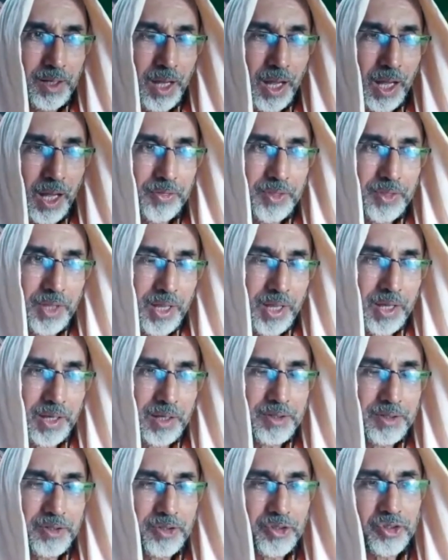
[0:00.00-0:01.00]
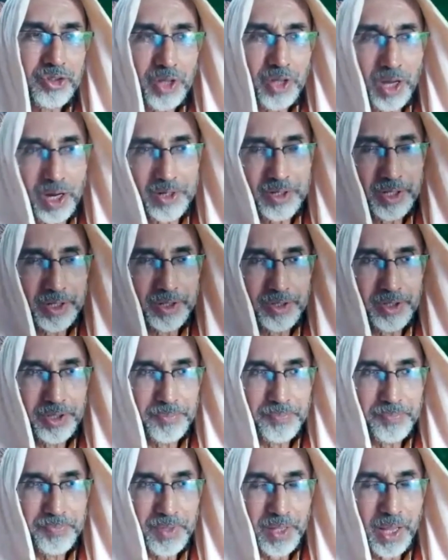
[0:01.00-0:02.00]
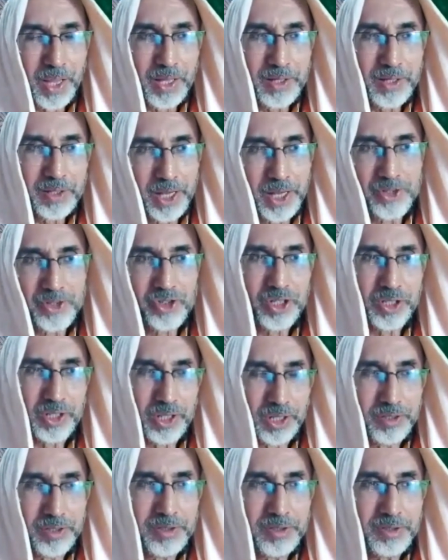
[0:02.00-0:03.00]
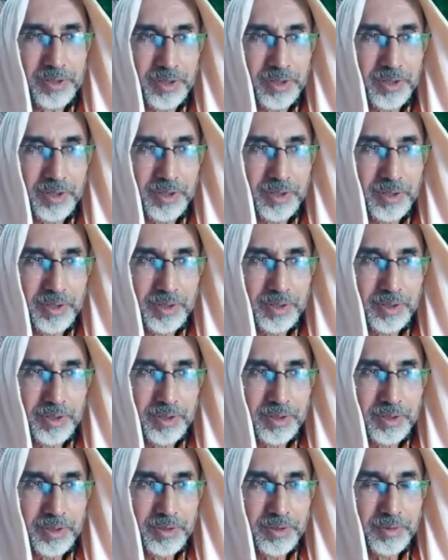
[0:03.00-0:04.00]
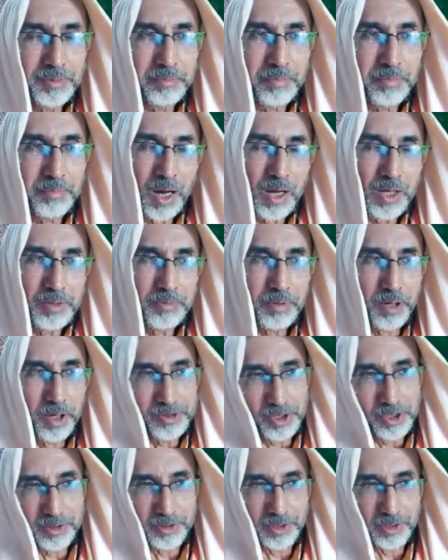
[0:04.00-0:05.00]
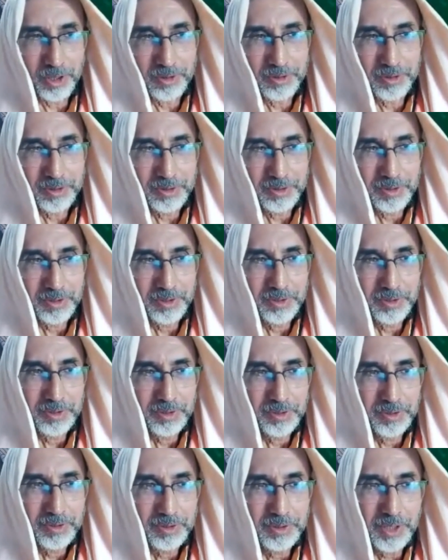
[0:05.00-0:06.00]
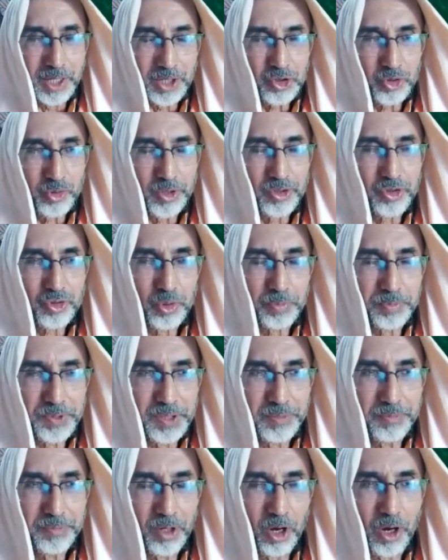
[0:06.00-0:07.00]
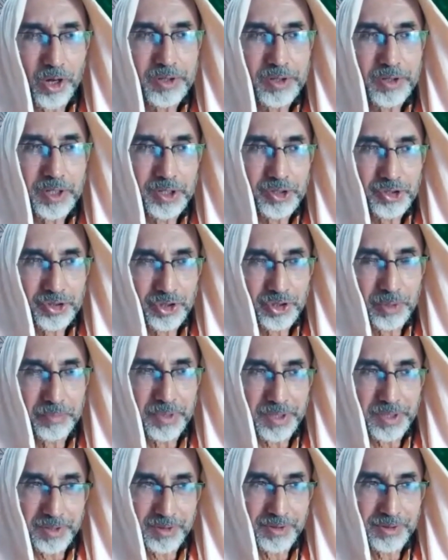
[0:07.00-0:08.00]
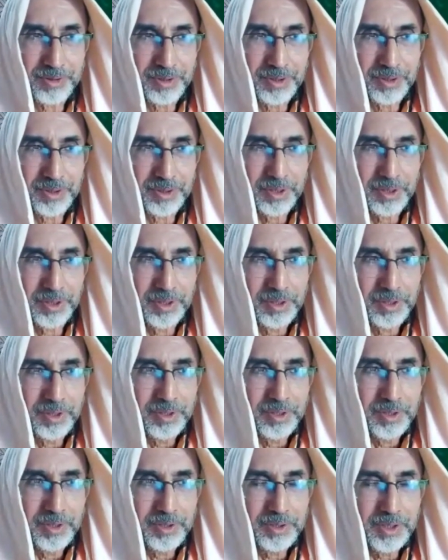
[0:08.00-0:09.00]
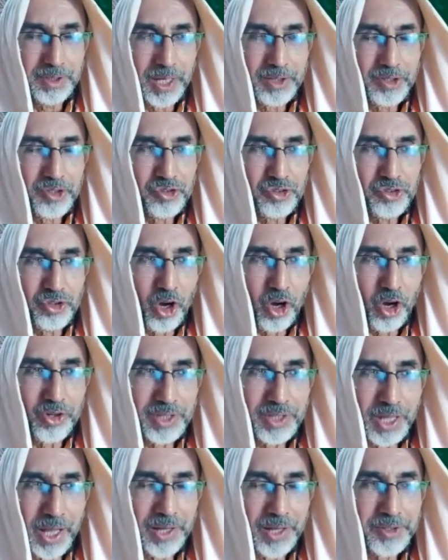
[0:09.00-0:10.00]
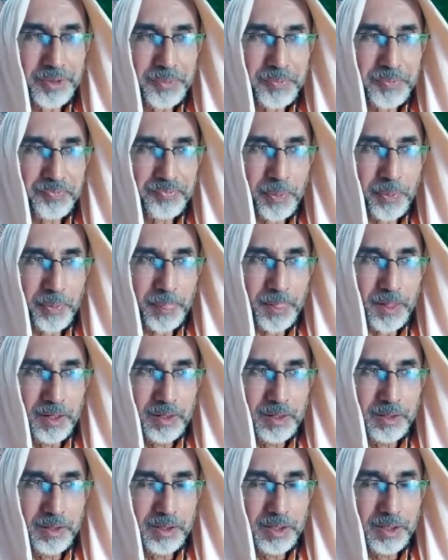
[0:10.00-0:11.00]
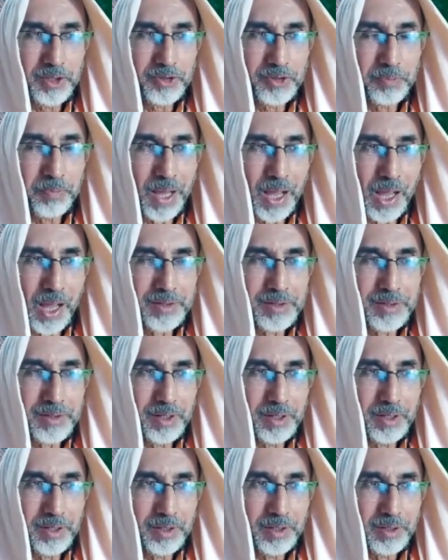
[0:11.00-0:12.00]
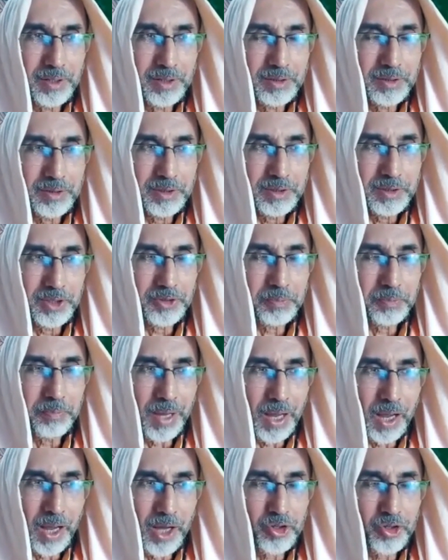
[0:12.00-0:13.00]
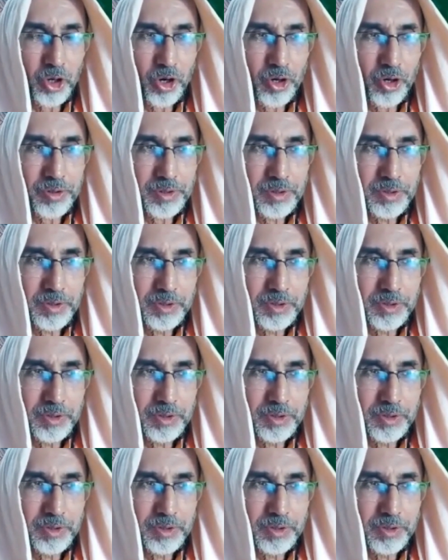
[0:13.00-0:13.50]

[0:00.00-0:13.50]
and then started engaging in my bhajana. That's what Supreme Lord Krishna means. That is not that he is bad or